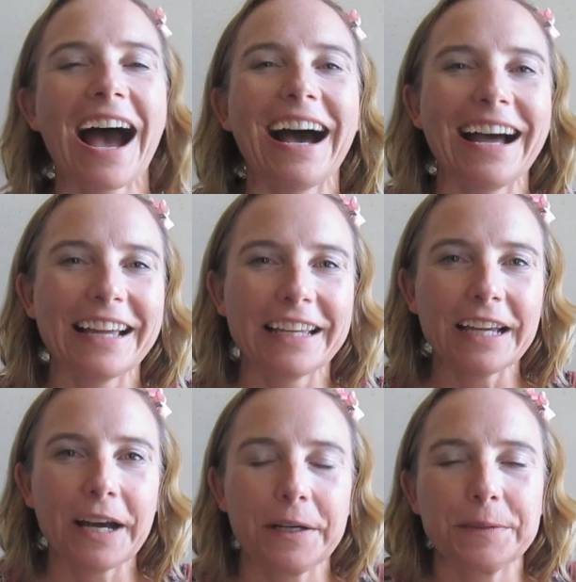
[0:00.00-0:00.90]

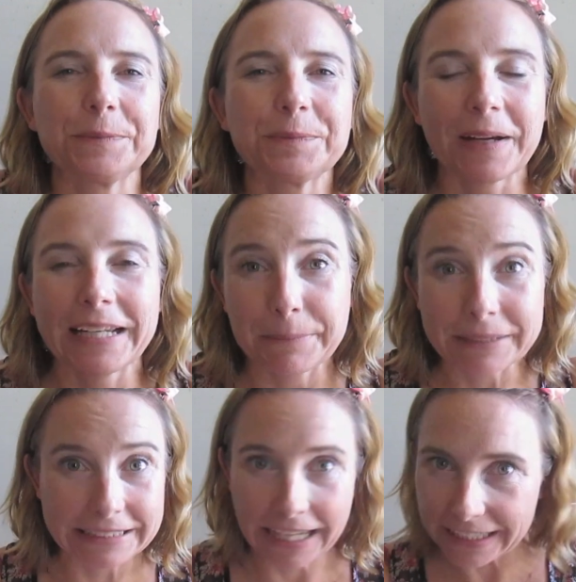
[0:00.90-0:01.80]
Hi, my name
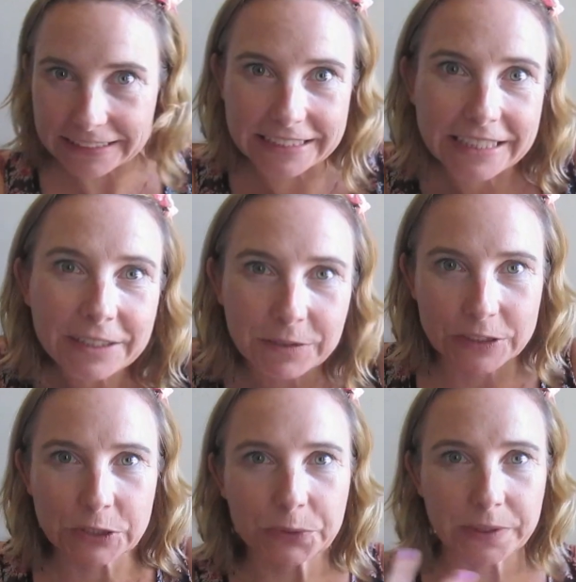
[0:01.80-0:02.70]
is Casey
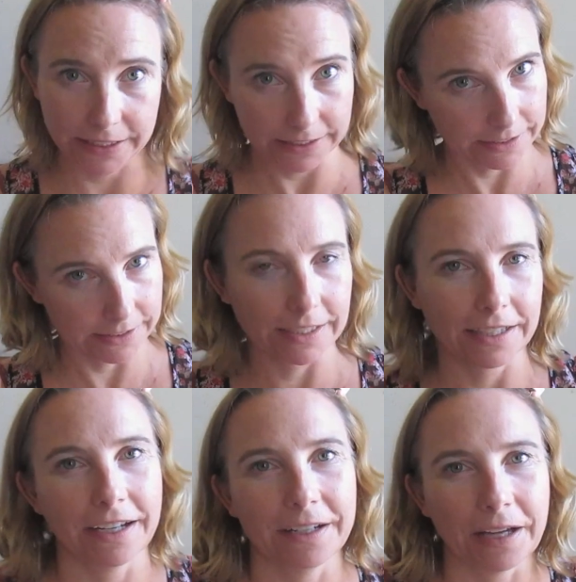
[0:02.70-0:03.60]
with two E's.
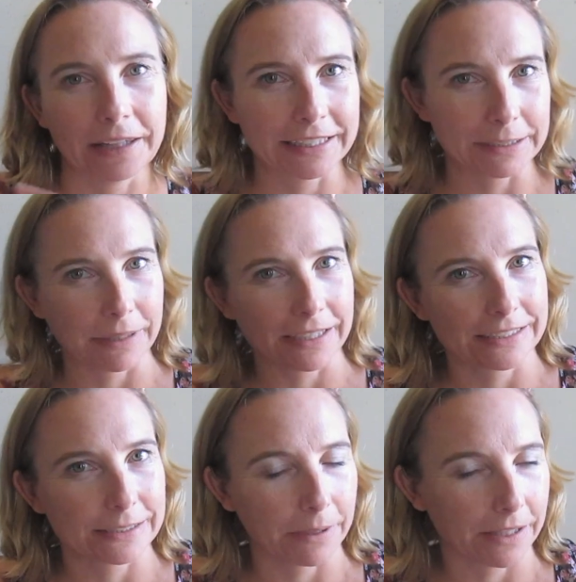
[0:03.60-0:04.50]
I like to make a
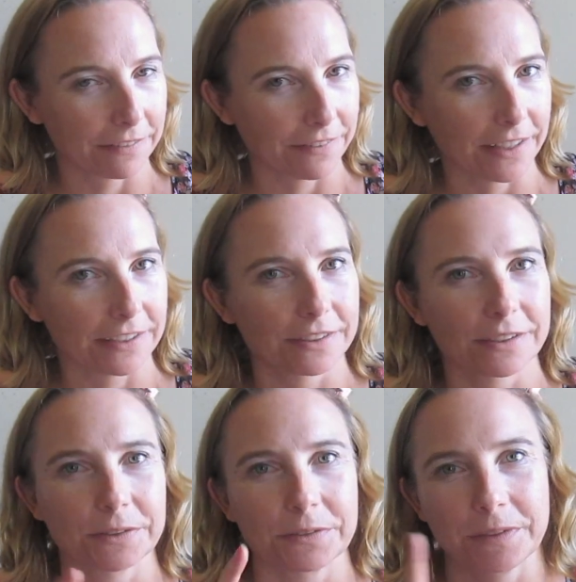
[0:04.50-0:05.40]
smiley
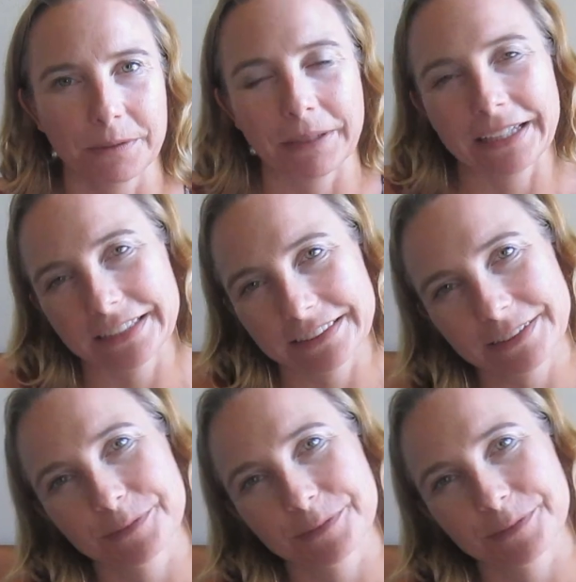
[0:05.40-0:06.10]
face with my E's.